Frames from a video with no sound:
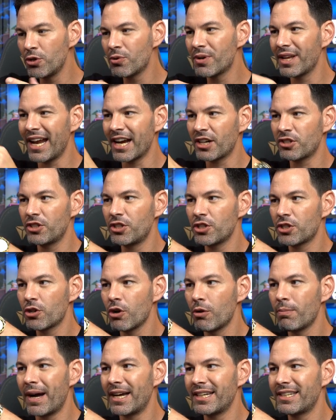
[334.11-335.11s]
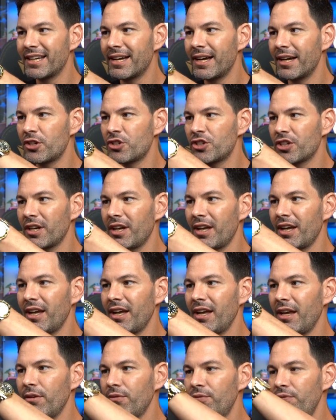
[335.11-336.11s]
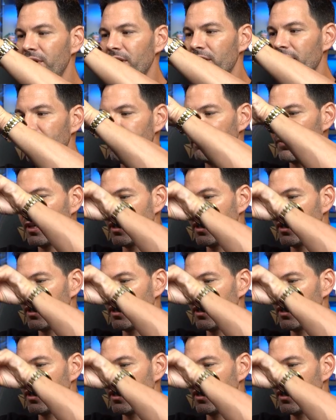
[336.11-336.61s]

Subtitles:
you can actually just go by touch and feel it.